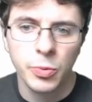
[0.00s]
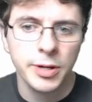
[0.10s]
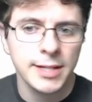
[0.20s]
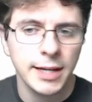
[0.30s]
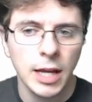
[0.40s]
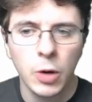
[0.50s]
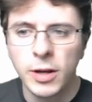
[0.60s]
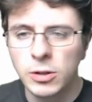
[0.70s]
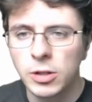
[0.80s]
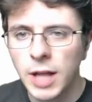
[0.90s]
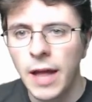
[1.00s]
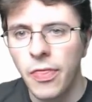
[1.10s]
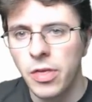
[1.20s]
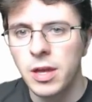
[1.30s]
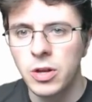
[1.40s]
We're going to take a quick look at
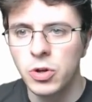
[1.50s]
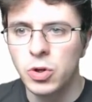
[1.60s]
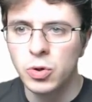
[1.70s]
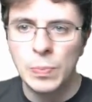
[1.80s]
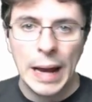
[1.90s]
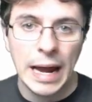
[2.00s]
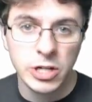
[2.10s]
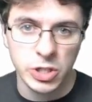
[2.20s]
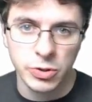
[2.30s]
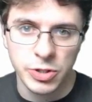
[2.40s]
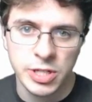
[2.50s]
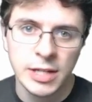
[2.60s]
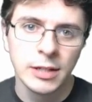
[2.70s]
the new patch notes